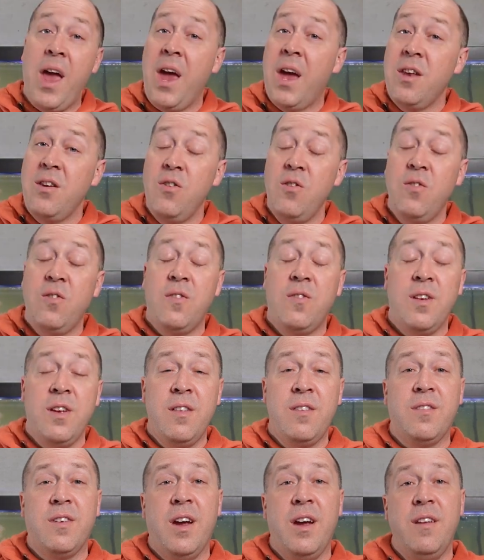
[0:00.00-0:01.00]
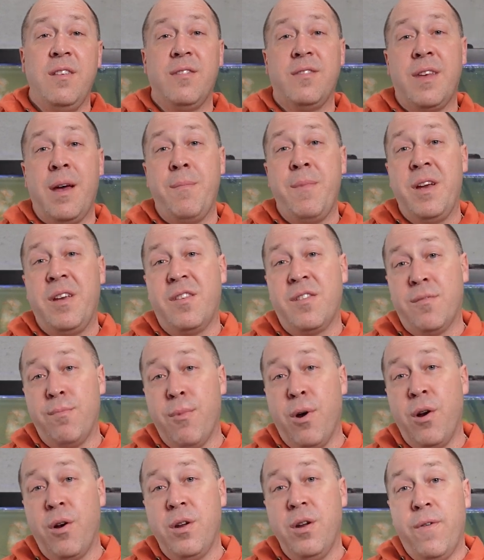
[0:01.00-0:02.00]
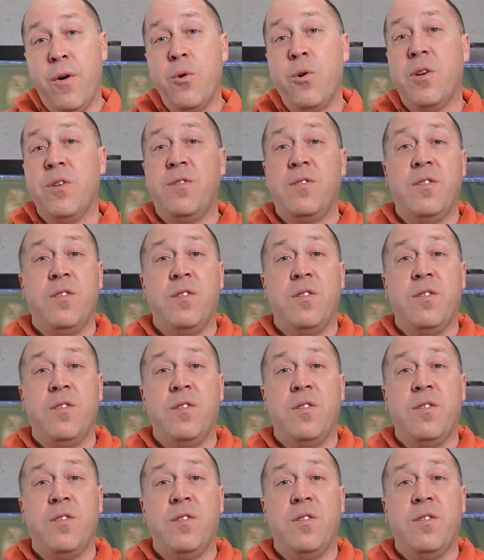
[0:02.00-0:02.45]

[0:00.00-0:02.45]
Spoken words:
and uses insights that make smart, focused